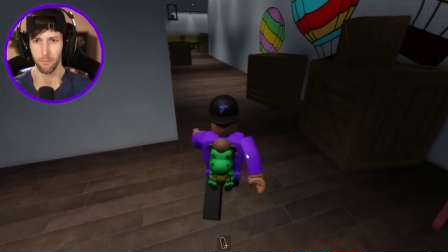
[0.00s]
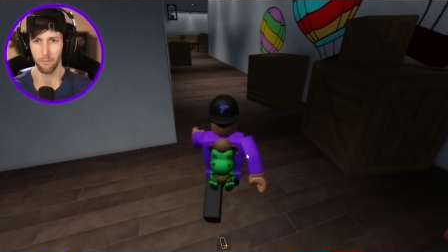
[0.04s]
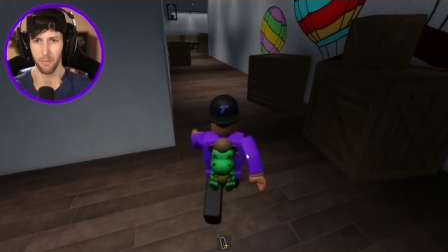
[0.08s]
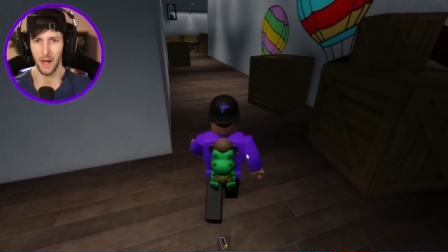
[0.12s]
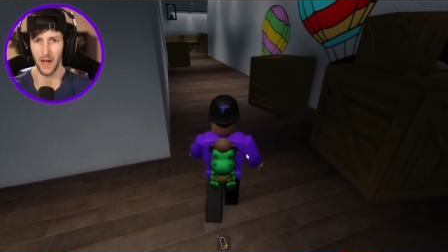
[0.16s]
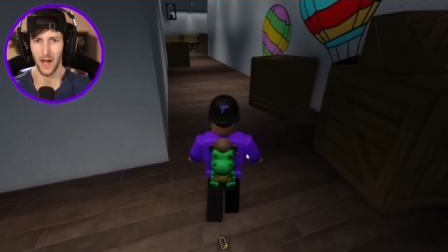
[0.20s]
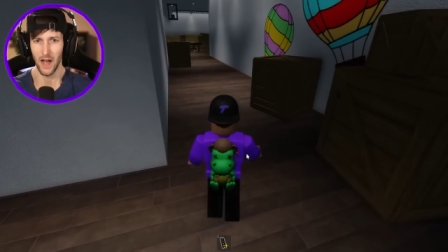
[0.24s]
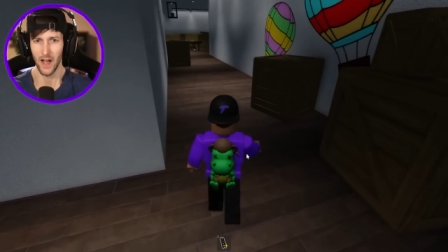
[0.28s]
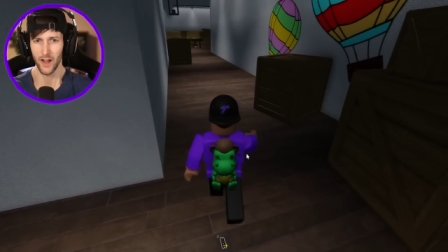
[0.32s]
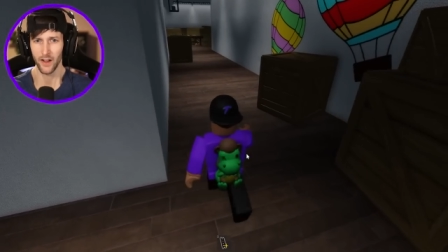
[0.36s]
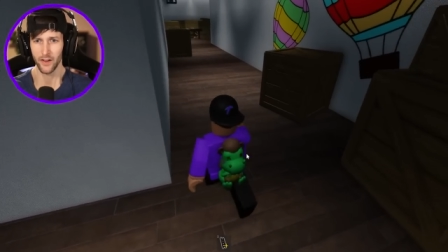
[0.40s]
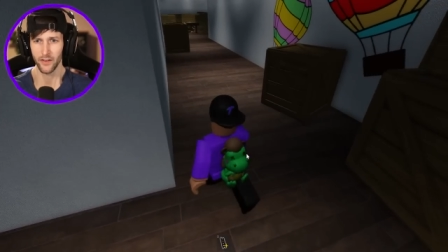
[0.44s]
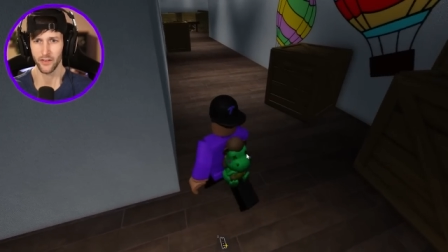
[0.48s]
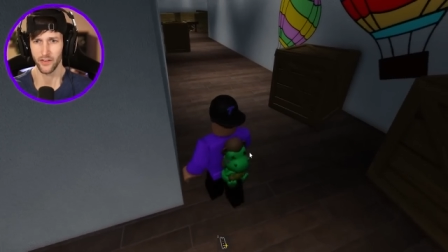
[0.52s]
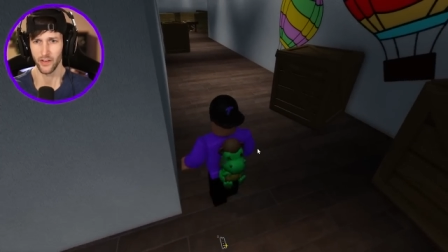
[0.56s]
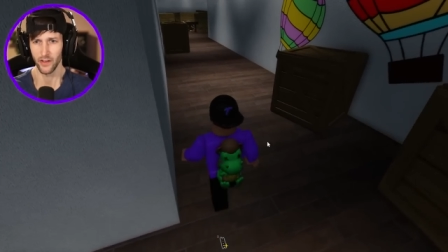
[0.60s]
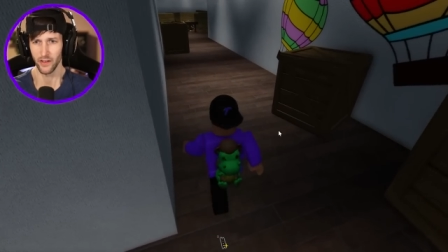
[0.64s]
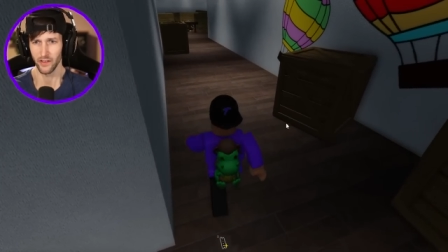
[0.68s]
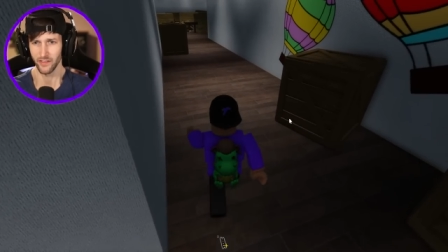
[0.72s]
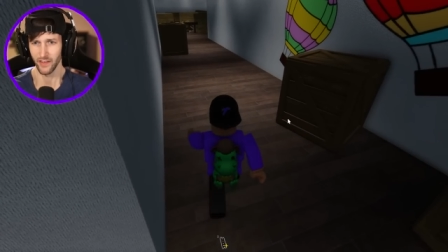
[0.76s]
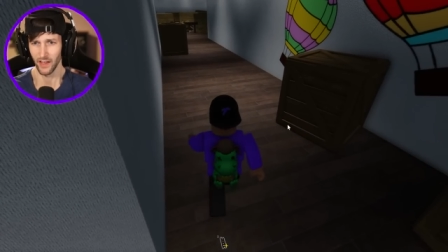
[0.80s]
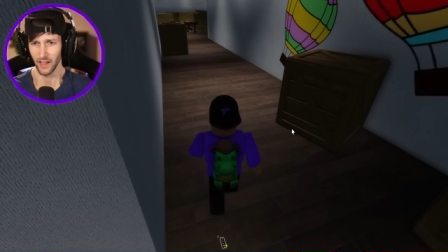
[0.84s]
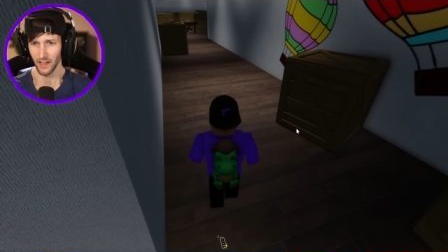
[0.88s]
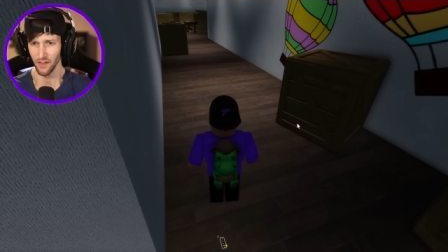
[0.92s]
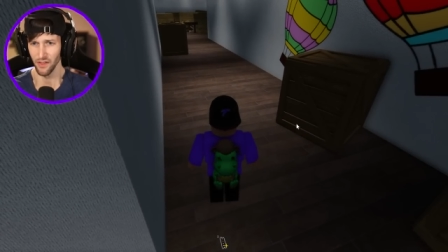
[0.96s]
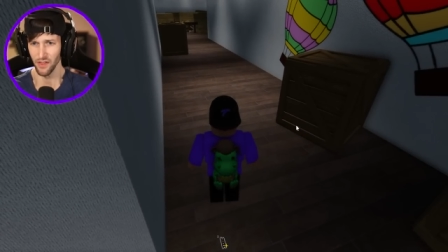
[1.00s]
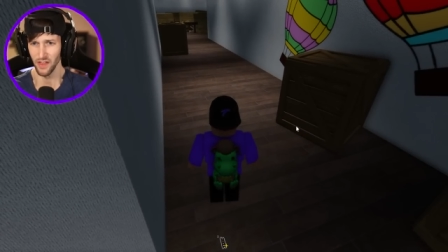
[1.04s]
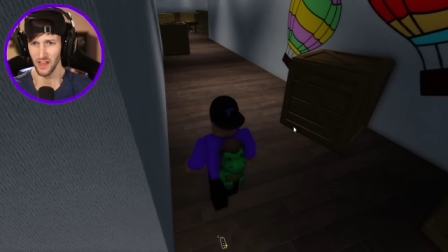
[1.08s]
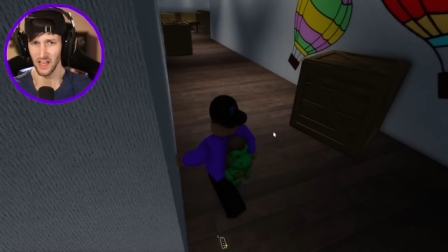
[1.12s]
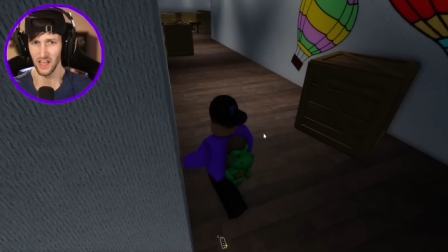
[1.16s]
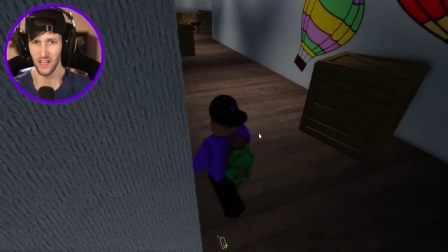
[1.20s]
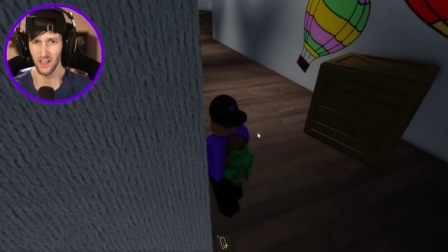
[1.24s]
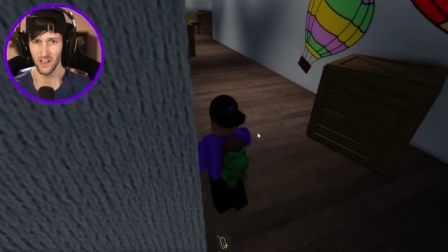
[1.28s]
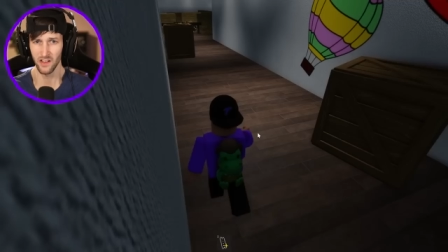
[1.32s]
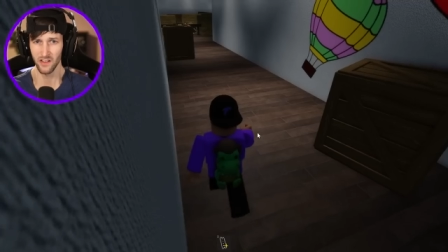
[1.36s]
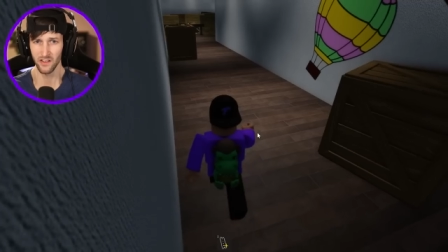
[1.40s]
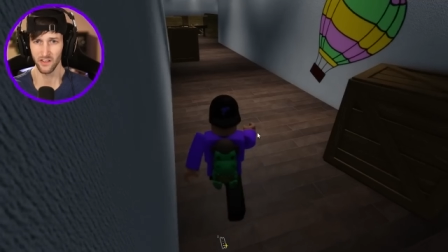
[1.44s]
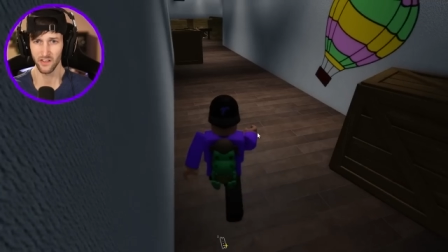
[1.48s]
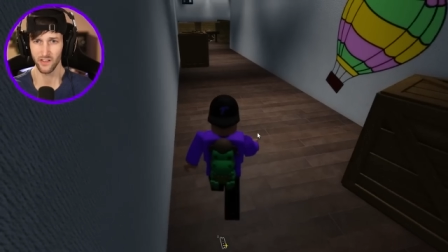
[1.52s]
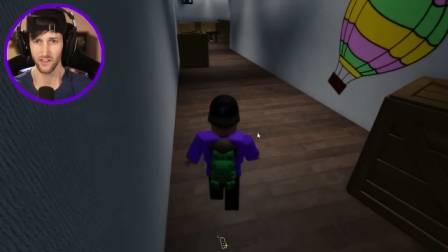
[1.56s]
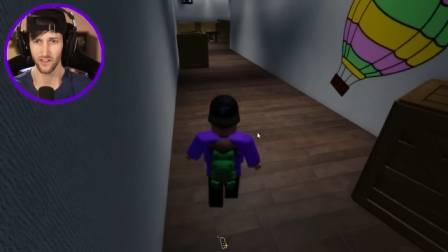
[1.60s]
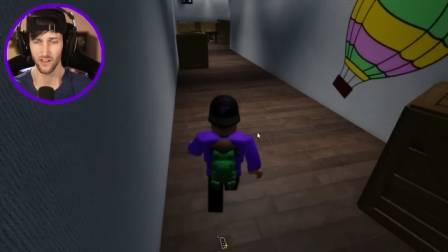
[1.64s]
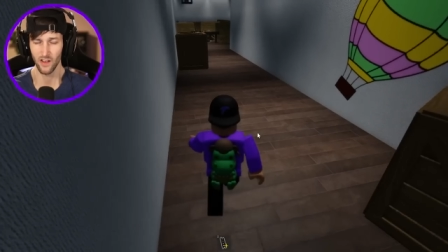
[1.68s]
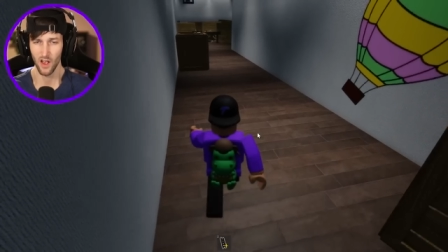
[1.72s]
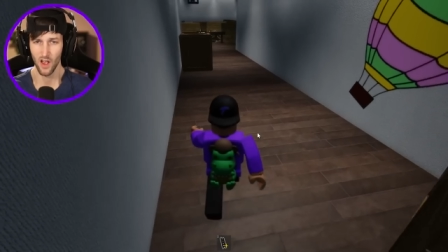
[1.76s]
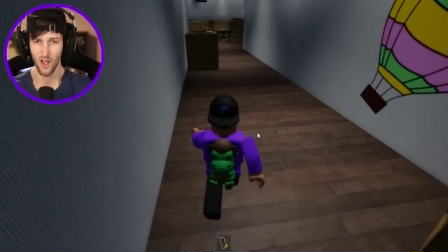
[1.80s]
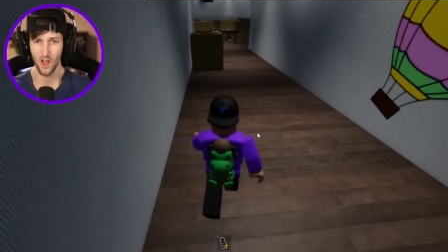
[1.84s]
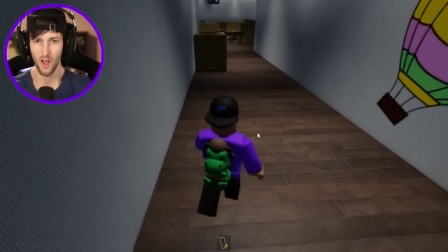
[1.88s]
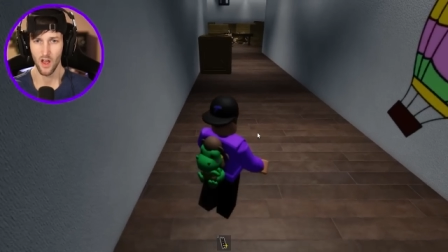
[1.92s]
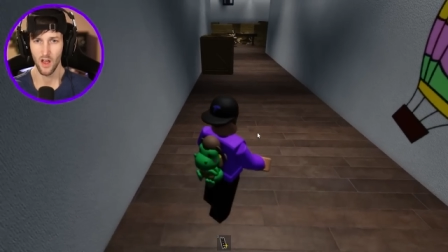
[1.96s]
boxes. Like
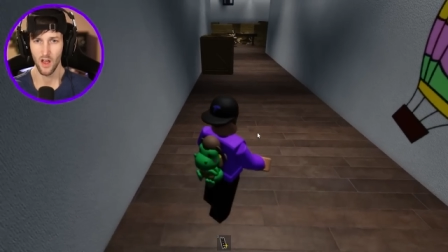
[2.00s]
these?